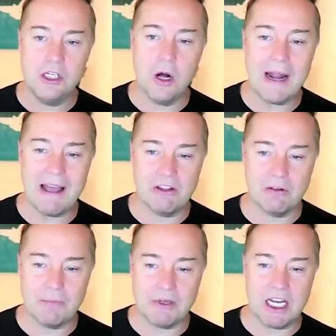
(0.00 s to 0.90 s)
don't have the
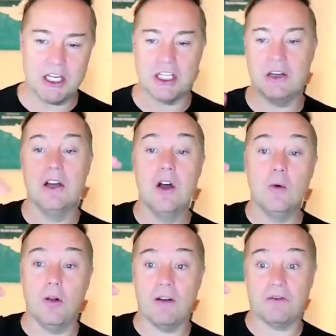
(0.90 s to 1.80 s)
reputation
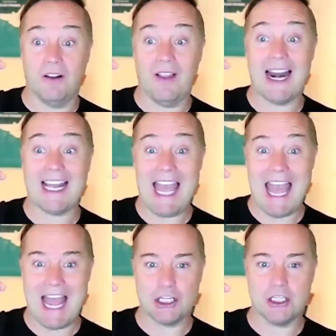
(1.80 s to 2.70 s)
will offer a lot of
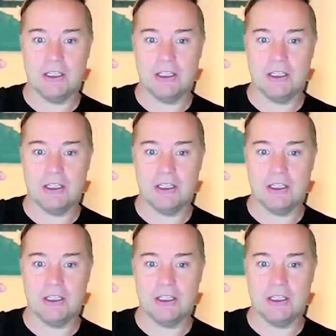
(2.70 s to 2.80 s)
cash.